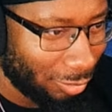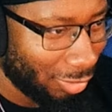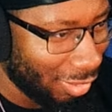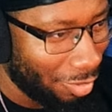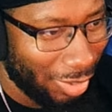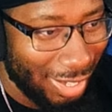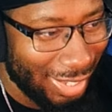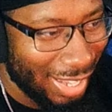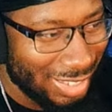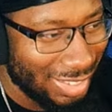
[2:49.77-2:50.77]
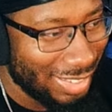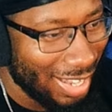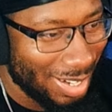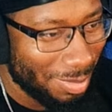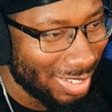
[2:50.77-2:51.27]
Bro, why they guess this
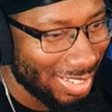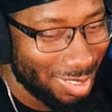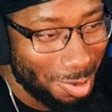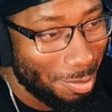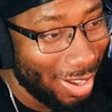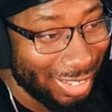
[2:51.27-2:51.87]
animation? Oh my